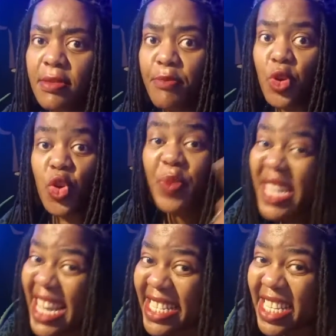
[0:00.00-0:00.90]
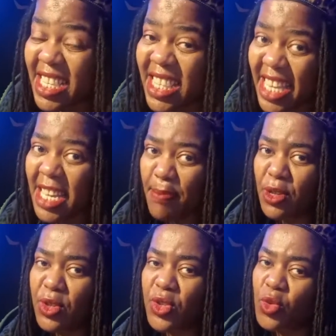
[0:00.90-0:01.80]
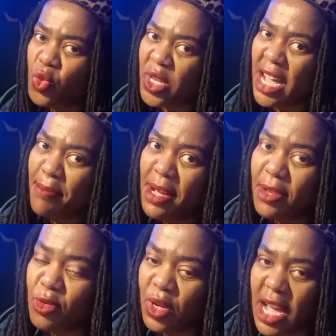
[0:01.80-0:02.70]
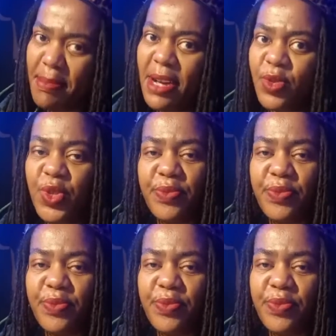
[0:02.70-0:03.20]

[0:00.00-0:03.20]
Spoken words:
humiliating thing about you will come out.